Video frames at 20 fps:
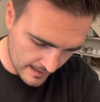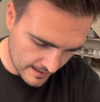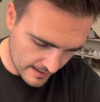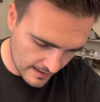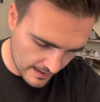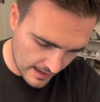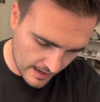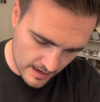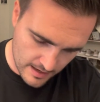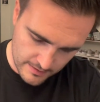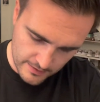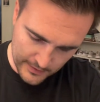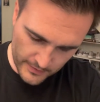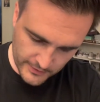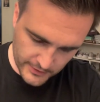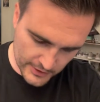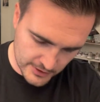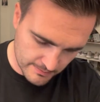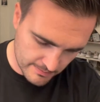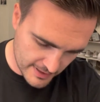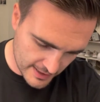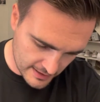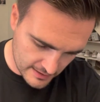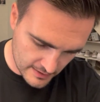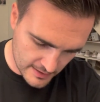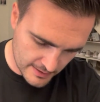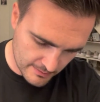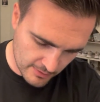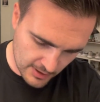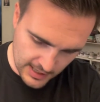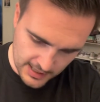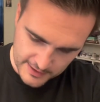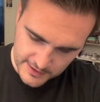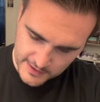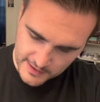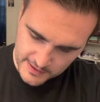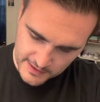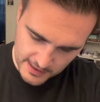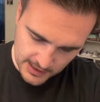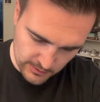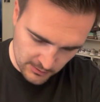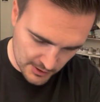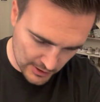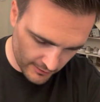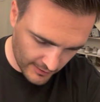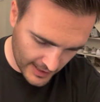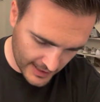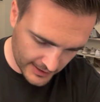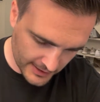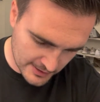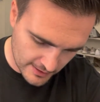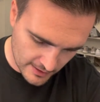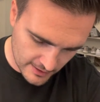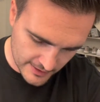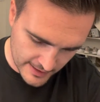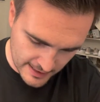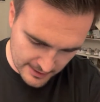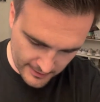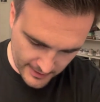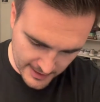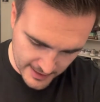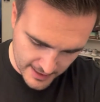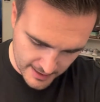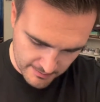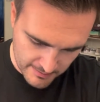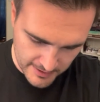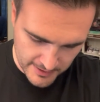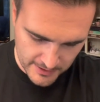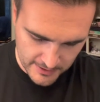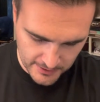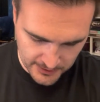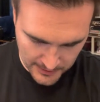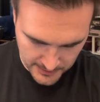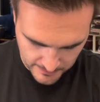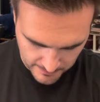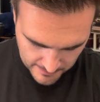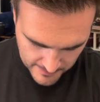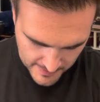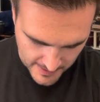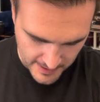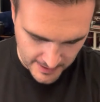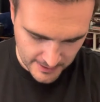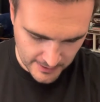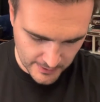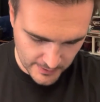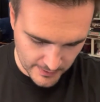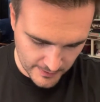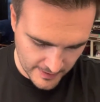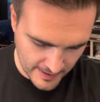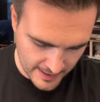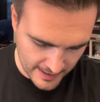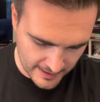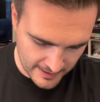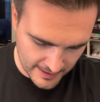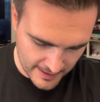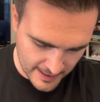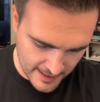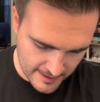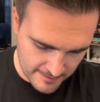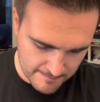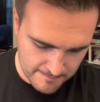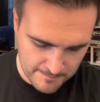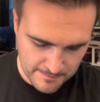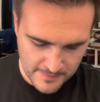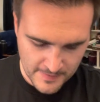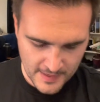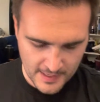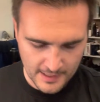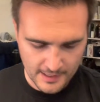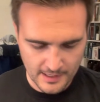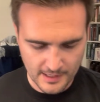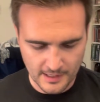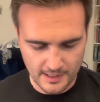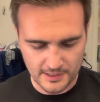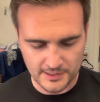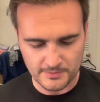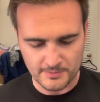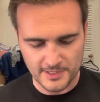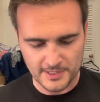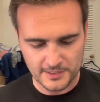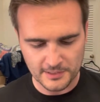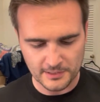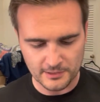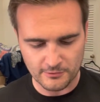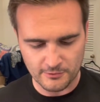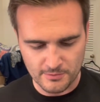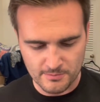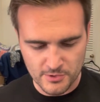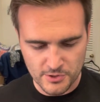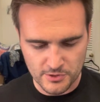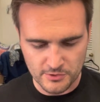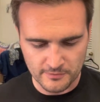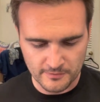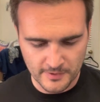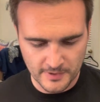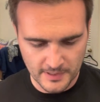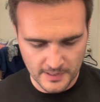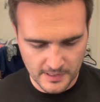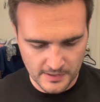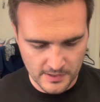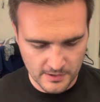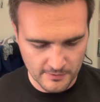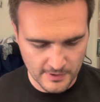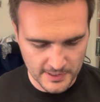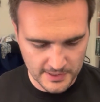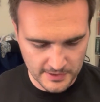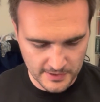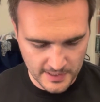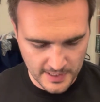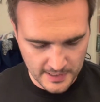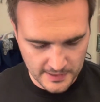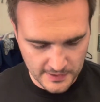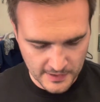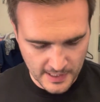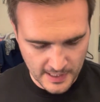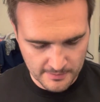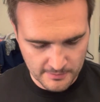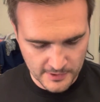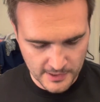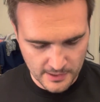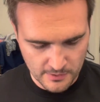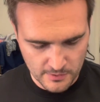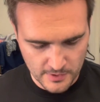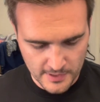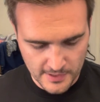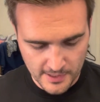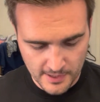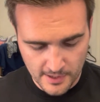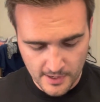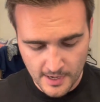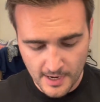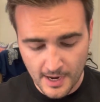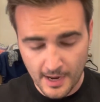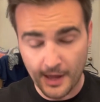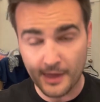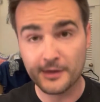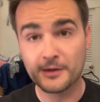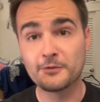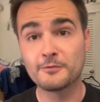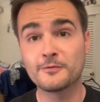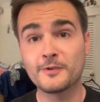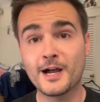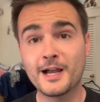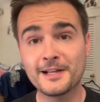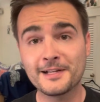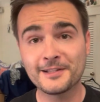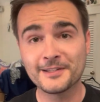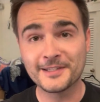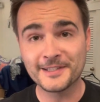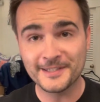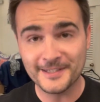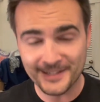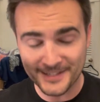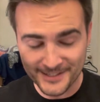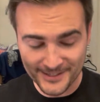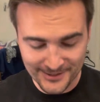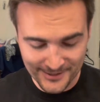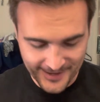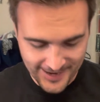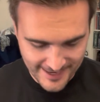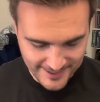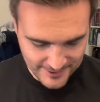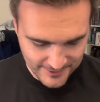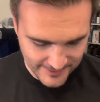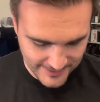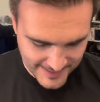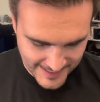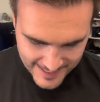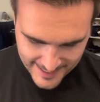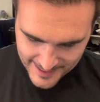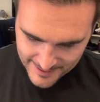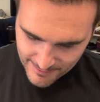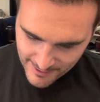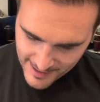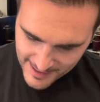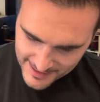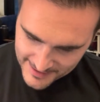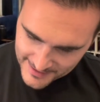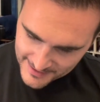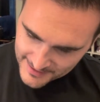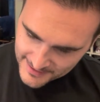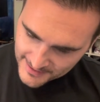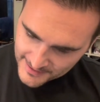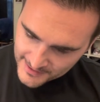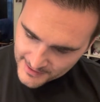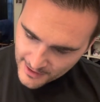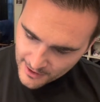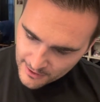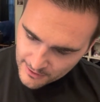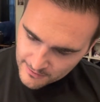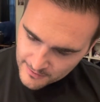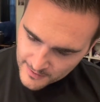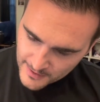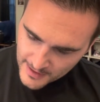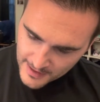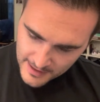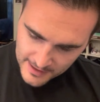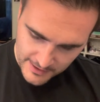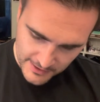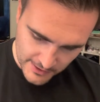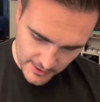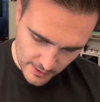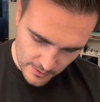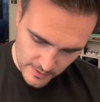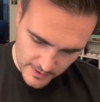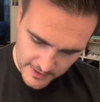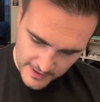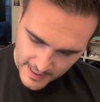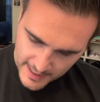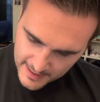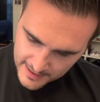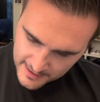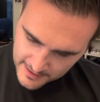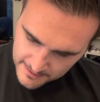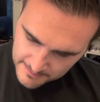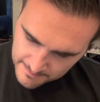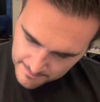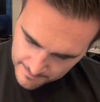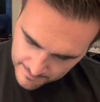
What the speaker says: Then there's a pickling process. I don't want to write salt down again, but there's doing that again to basically remove the rest of the enzymes that were in there. And then finally get to the actual tanning process itself. So with tanning,